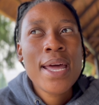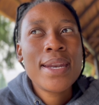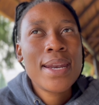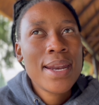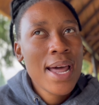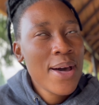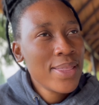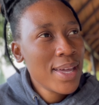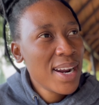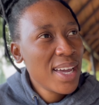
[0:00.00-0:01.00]
now
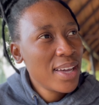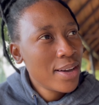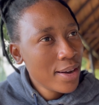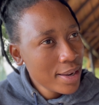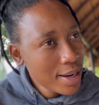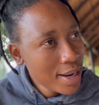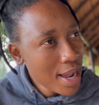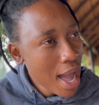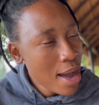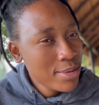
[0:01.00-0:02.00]
that i got it
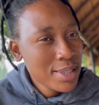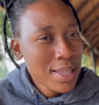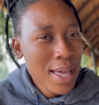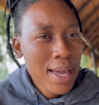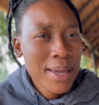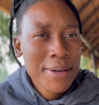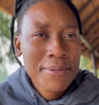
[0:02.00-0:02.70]
i was like